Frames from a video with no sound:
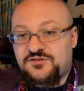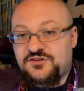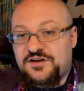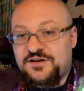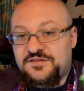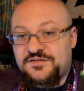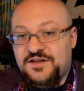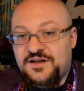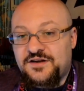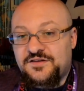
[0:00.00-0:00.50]
is
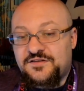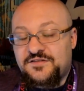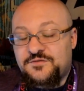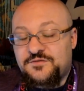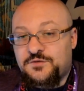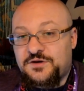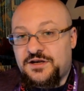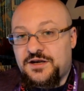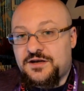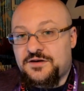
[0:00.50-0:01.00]
that it has
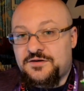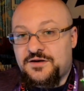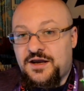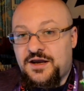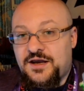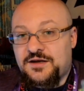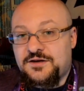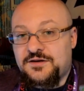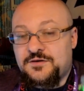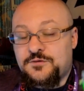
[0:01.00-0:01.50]

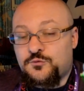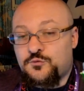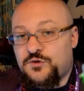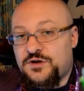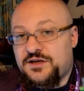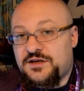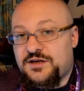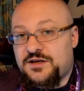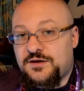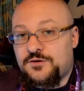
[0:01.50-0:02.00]
reignited and
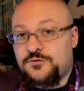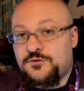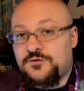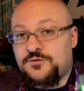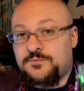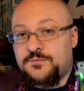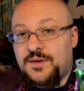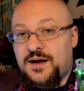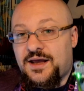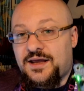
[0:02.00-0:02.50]
rekindled
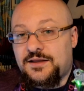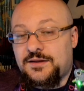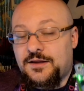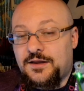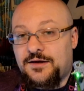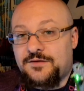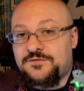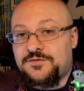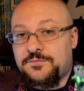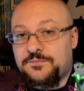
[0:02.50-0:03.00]
my
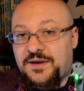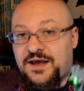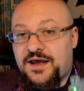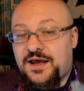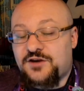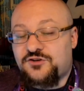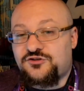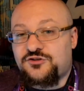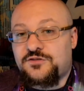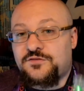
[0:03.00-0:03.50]
love and
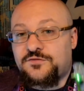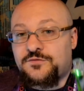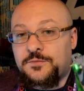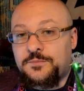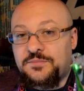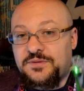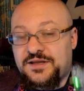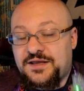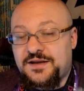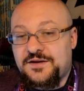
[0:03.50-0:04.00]
passion for
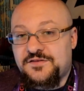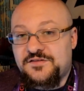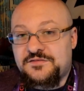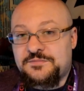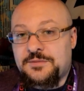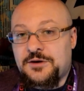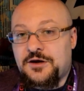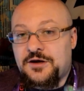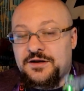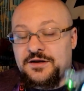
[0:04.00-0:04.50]
plane
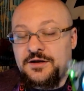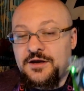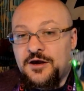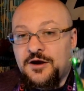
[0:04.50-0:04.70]
spotting,